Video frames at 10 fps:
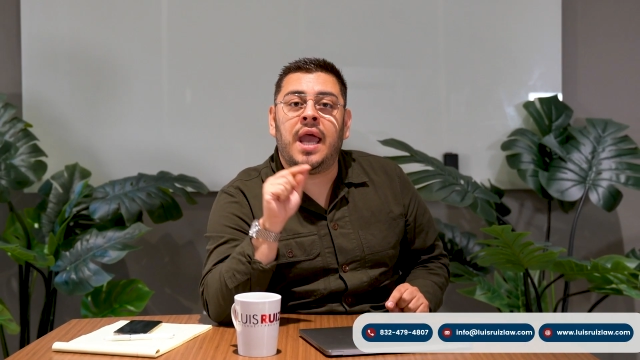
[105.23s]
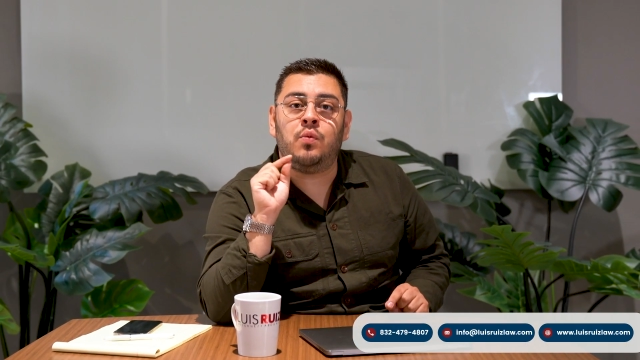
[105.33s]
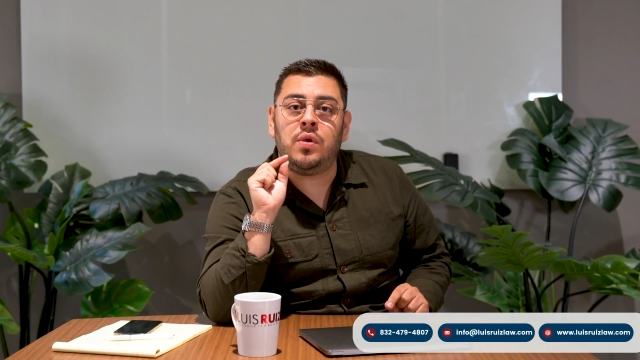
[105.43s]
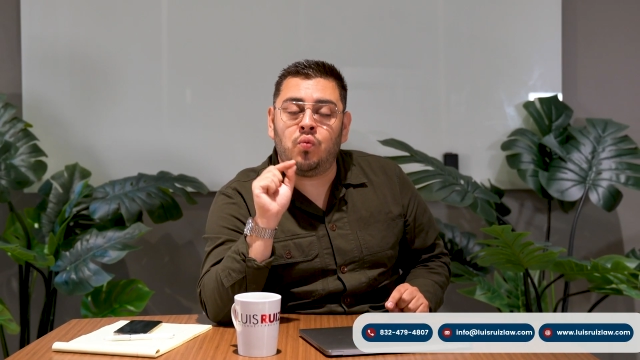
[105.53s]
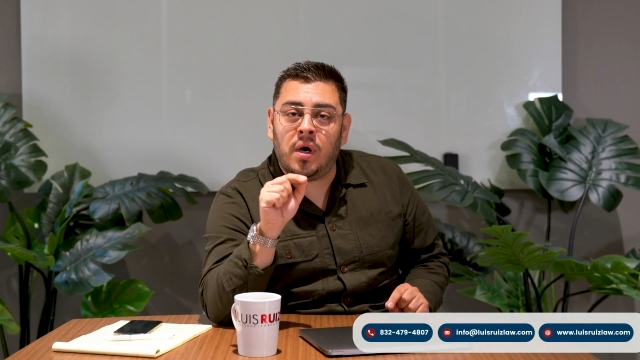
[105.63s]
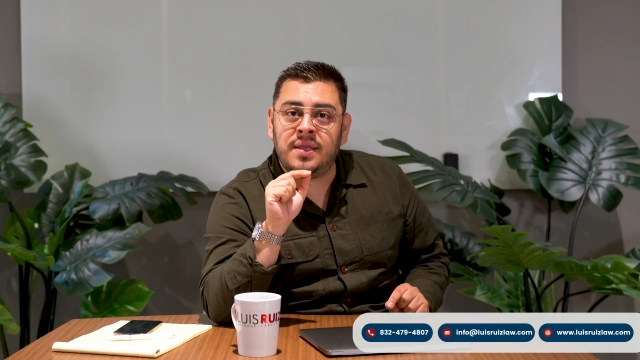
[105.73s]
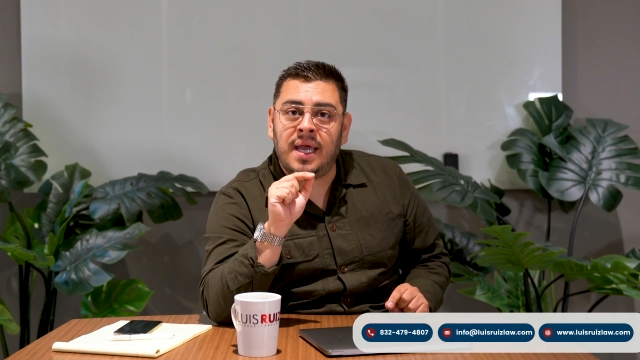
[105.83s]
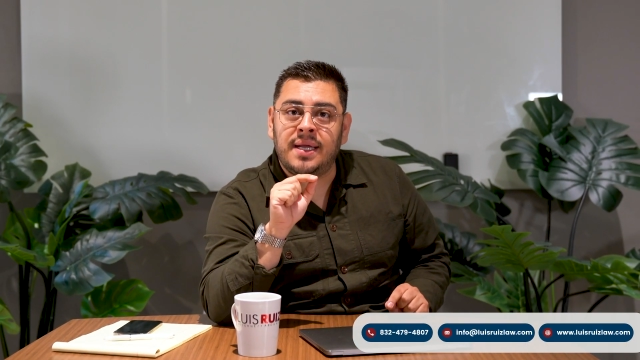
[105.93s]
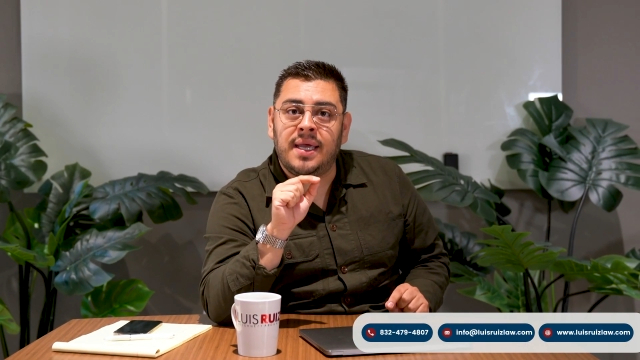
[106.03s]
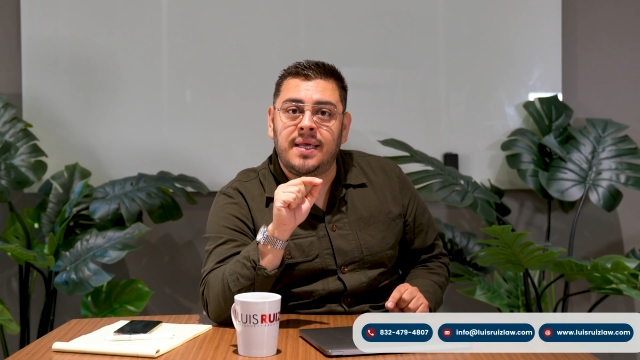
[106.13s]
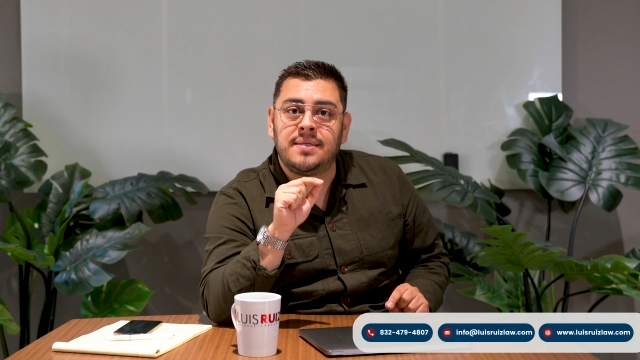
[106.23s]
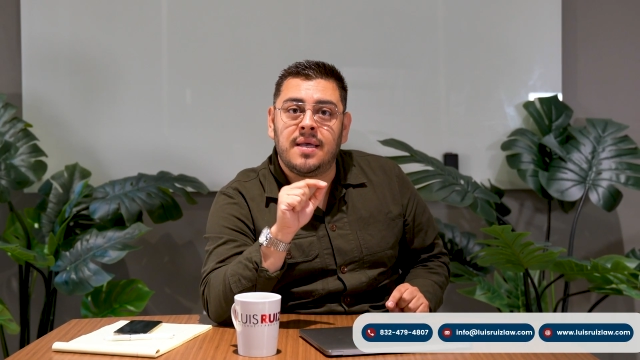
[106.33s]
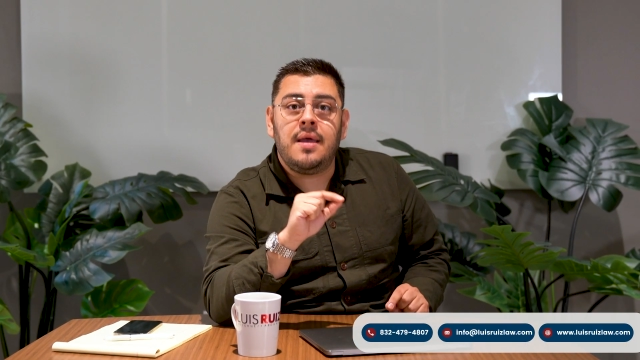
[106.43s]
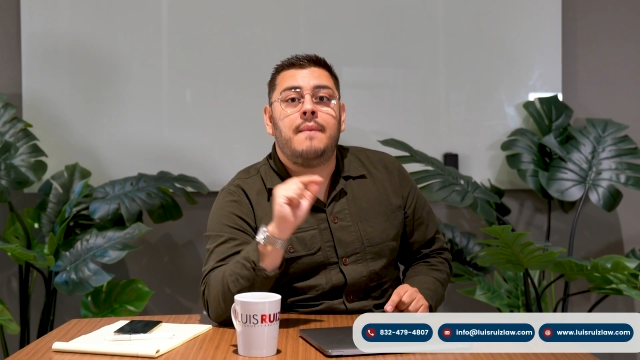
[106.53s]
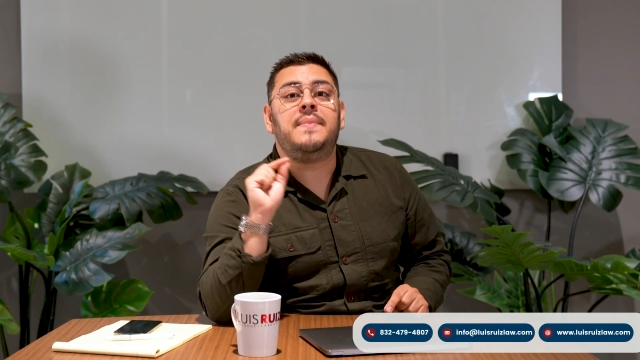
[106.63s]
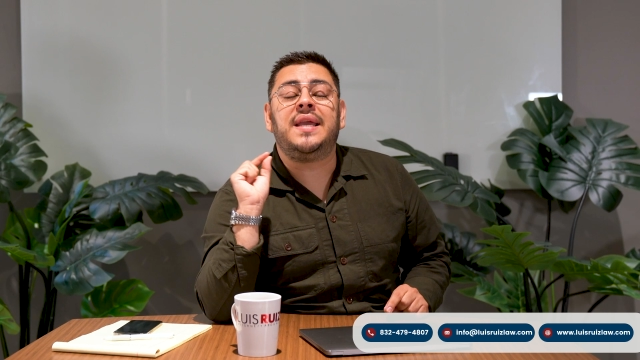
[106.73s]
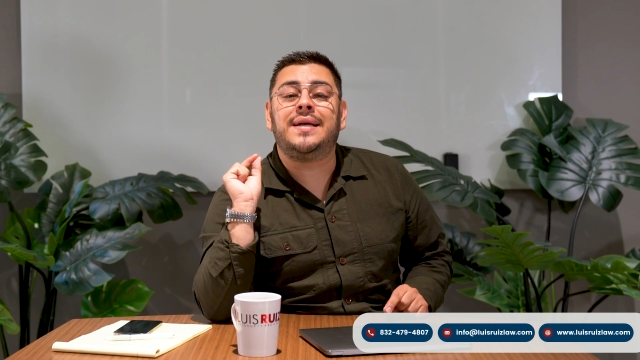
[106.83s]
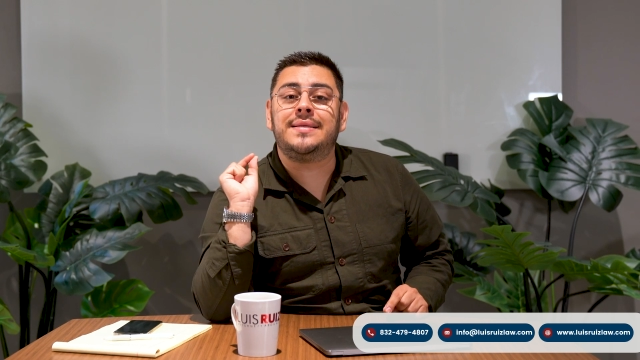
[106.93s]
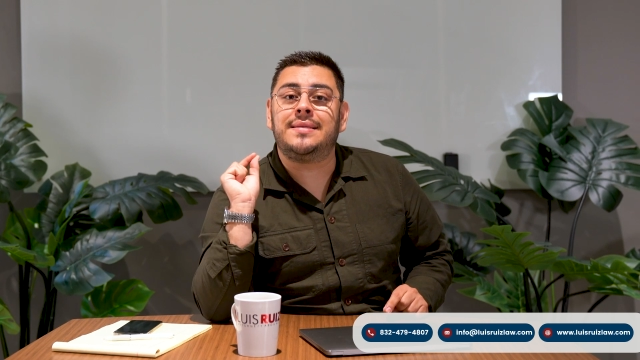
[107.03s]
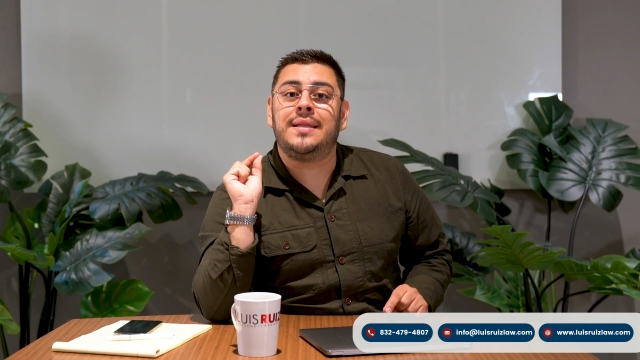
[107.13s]
and we won that case
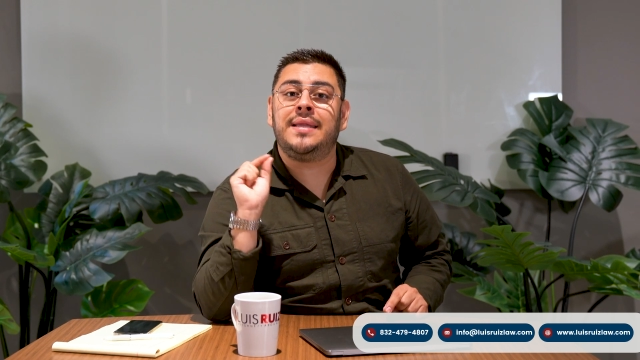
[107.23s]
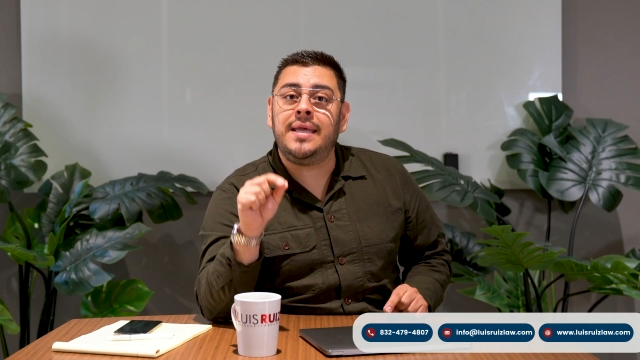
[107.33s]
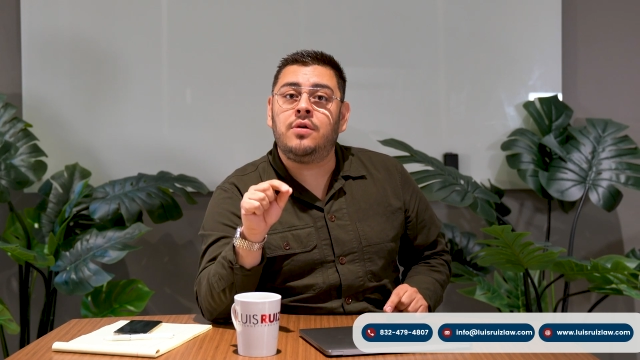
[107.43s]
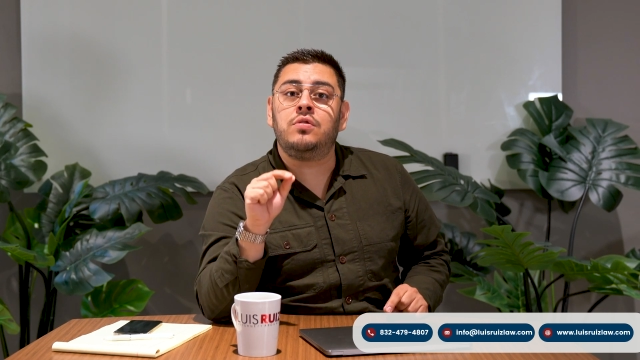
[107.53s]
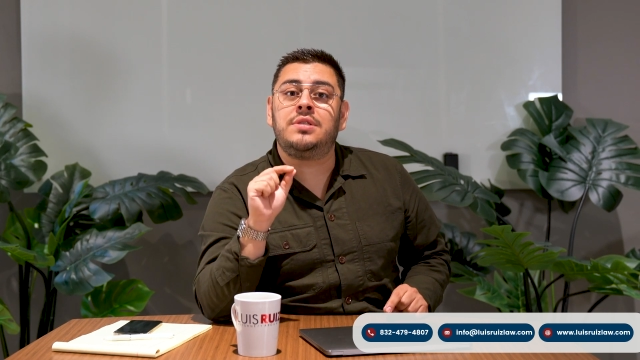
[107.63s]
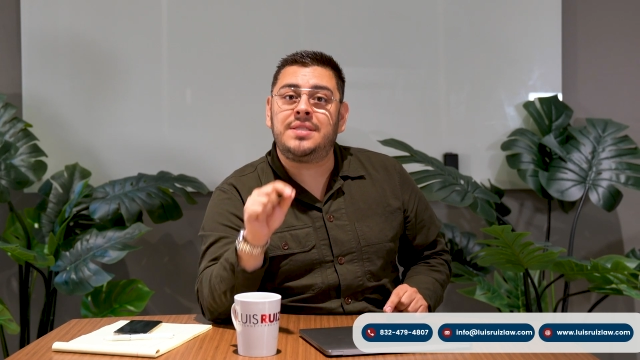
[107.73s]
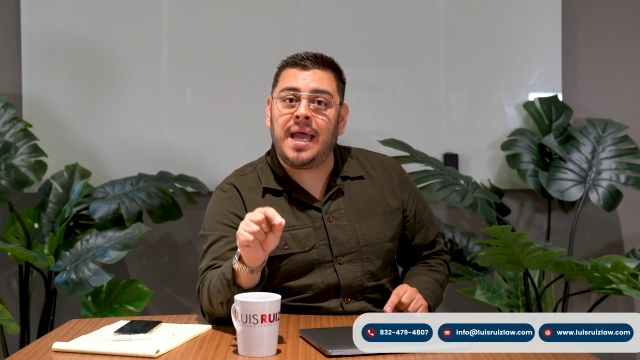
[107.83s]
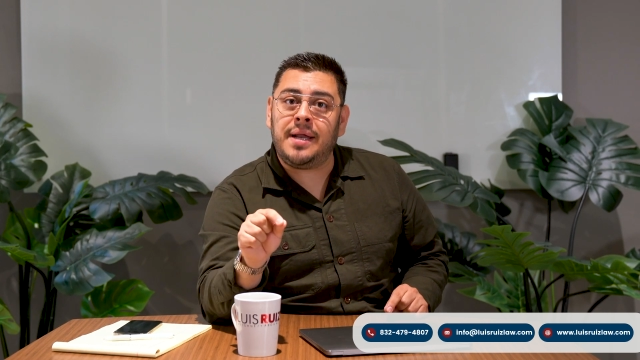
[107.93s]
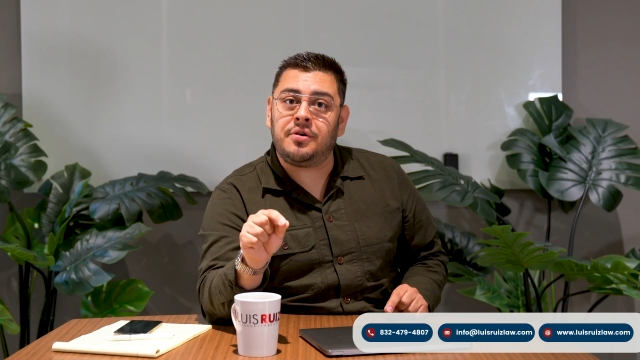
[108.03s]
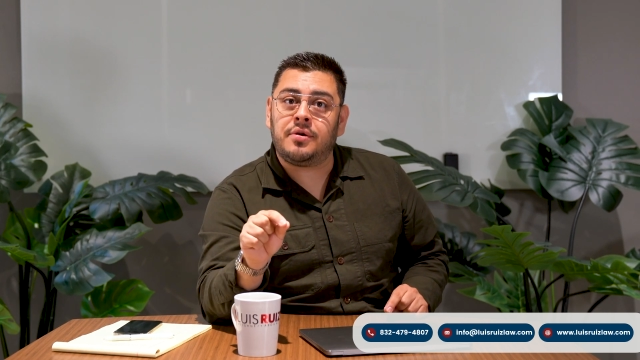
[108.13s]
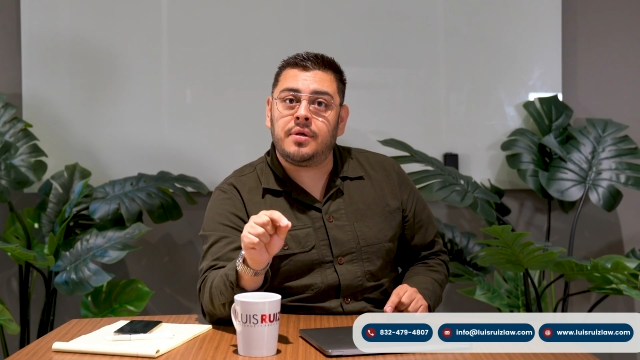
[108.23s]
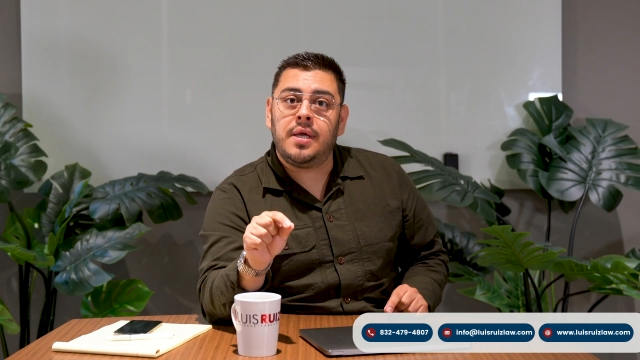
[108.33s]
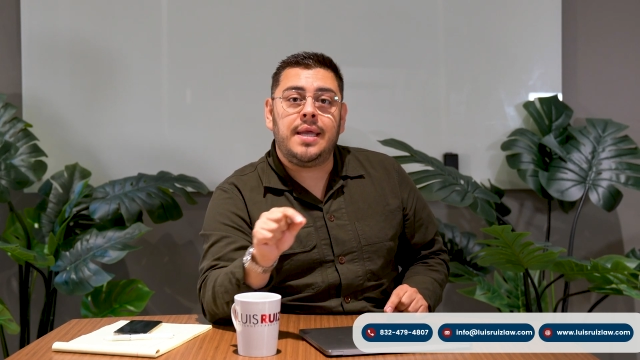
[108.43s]
because the legal standard